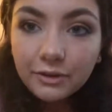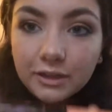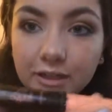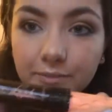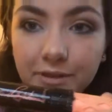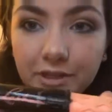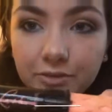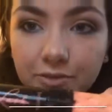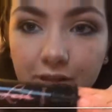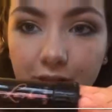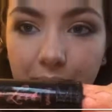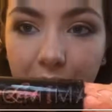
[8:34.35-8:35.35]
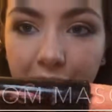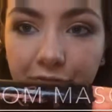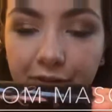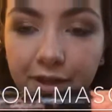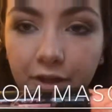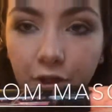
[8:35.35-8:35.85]
we're going to be using the
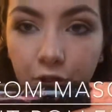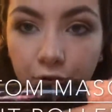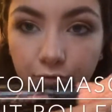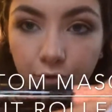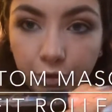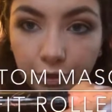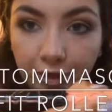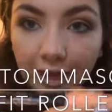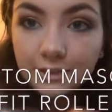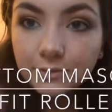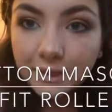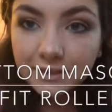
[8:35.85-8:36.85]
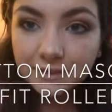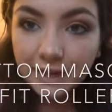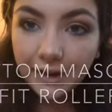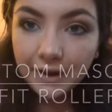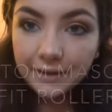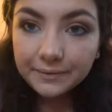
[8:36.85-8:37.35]
Benefit Roller Lash
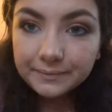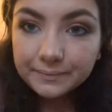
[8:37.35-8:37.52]
Mascara.